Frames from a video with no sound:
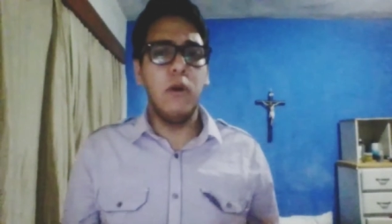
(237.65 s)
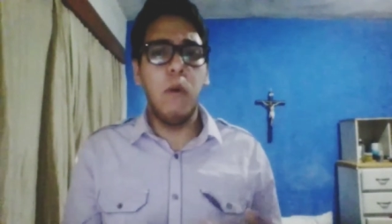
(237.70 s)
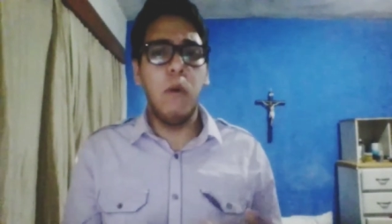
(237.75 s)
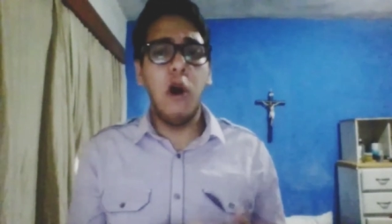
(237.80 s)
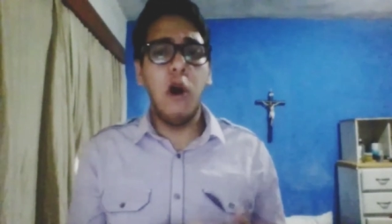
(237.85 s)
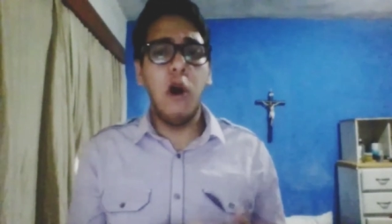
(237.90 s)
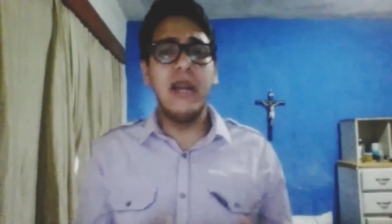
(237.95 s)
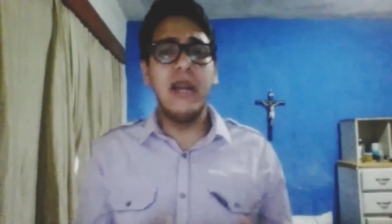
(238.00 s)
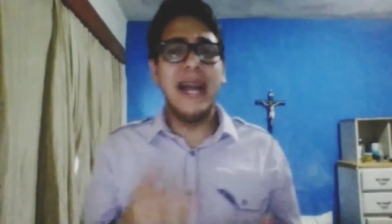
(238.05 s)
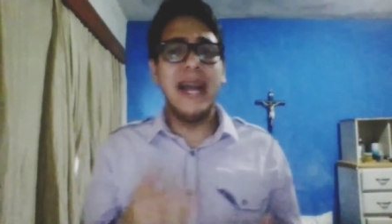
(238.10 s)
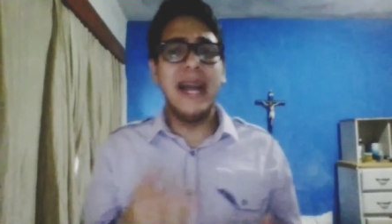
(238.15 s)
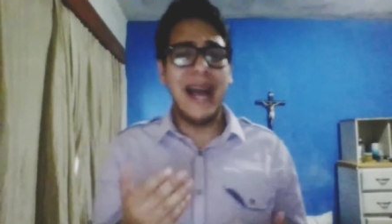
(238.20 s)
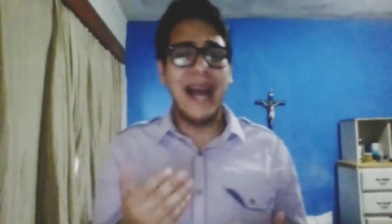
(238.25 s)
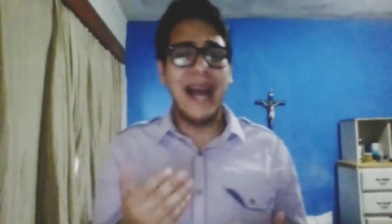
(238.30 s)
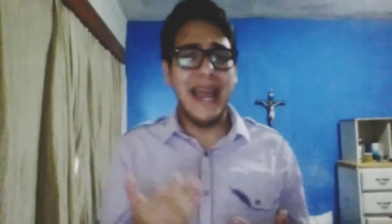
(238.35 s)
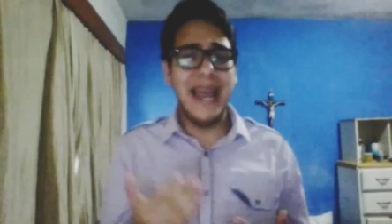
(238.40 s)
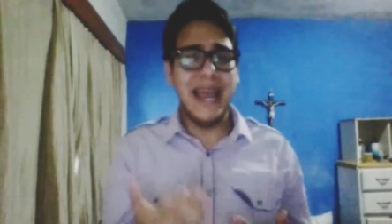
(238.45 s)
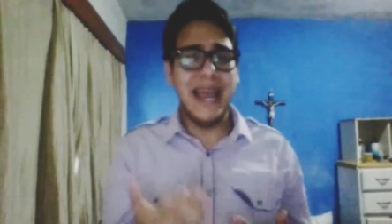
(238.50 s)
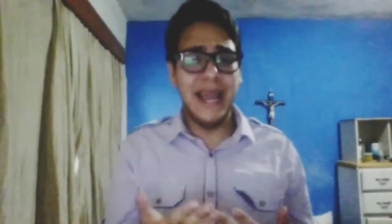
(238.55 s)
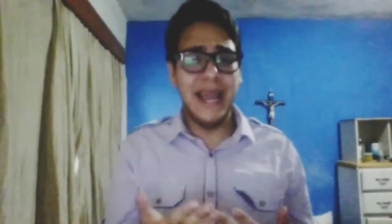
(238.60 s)
while
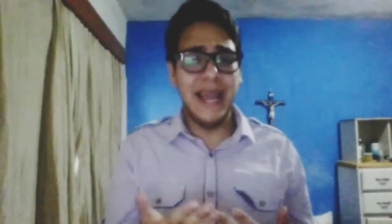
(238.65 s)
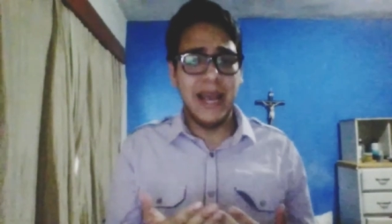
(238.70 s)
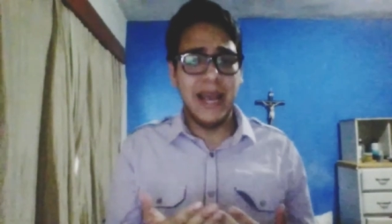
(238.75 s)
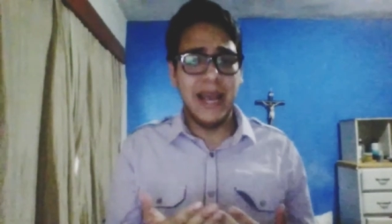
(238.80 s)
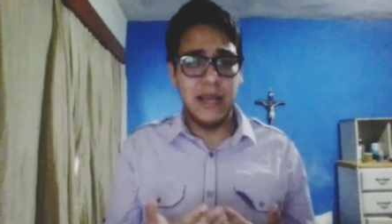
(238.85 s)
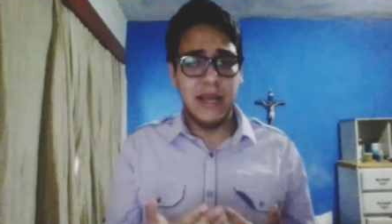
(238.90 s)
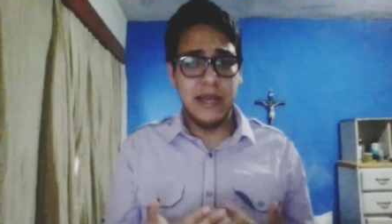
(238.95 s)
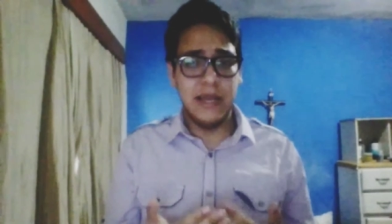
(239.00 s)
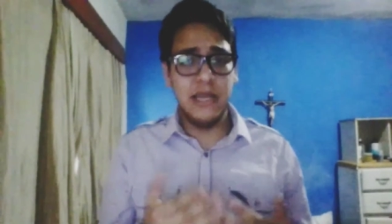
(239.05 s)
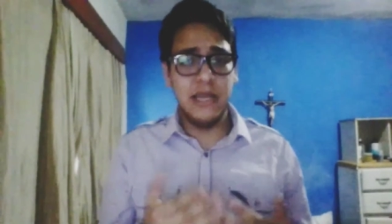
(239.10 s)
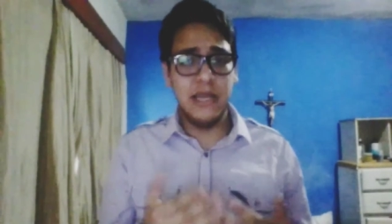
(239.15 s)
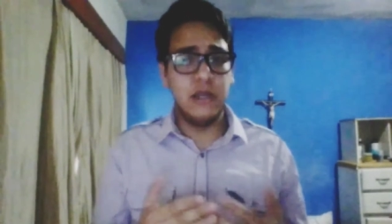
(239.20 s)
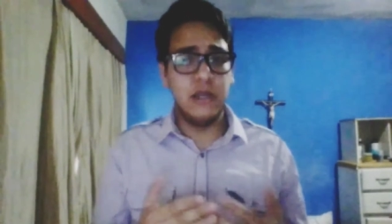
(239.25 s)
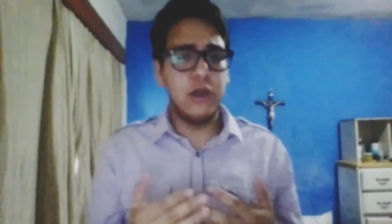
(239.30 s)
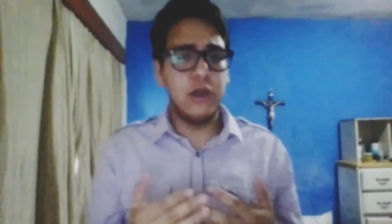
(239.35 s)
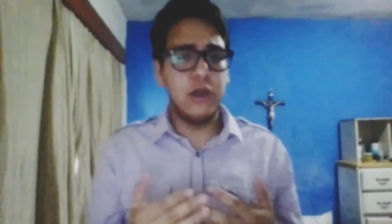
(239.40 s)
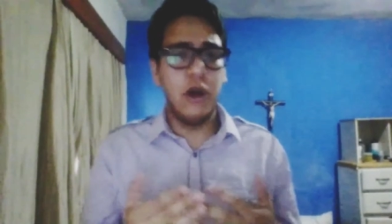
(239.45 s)
hey the